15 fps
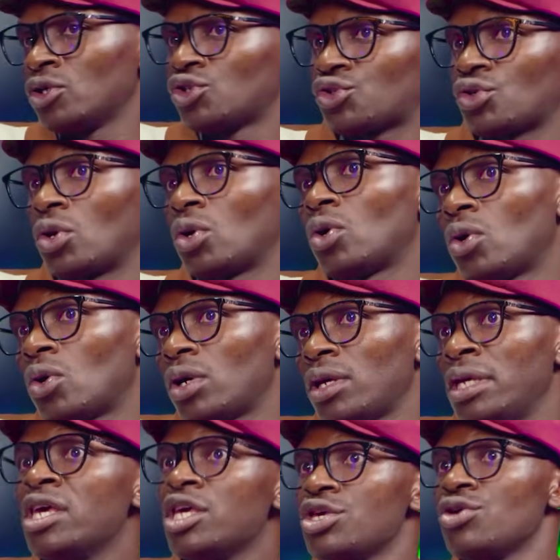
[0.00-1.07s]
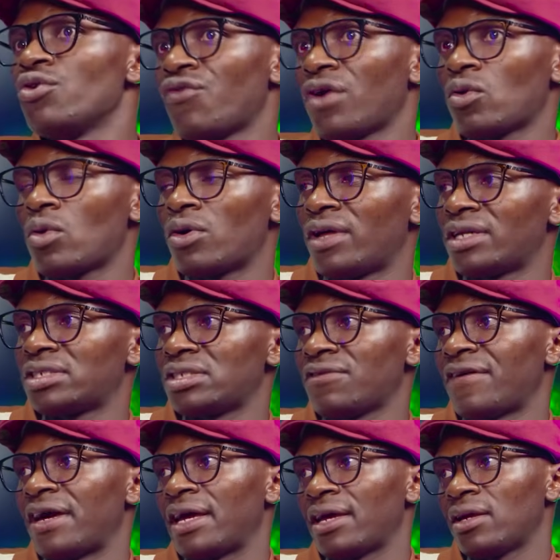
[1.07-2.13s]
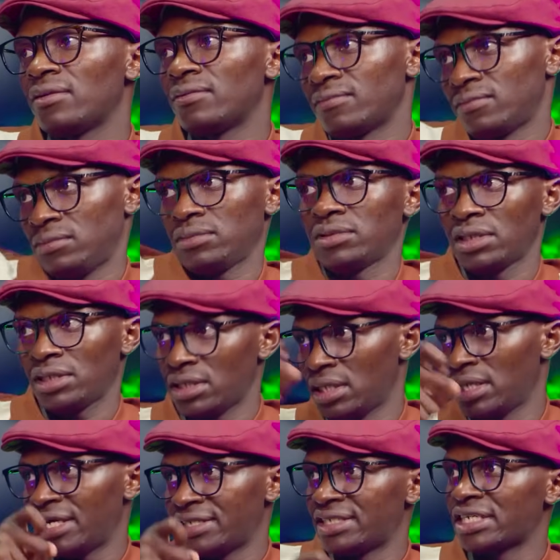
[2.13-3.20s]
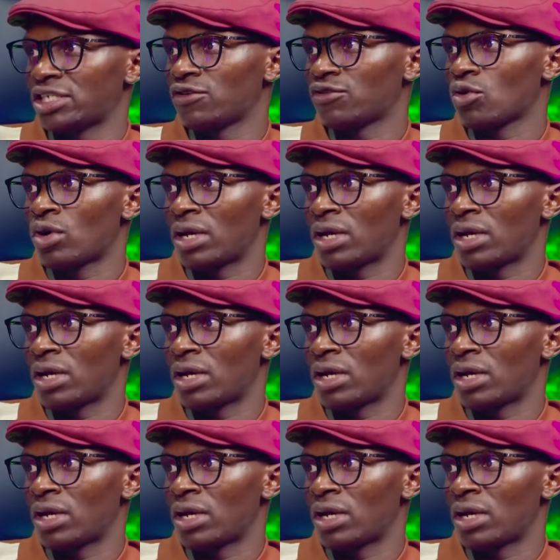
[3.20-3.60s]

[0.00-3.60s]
So he knew very well that if I get in touch with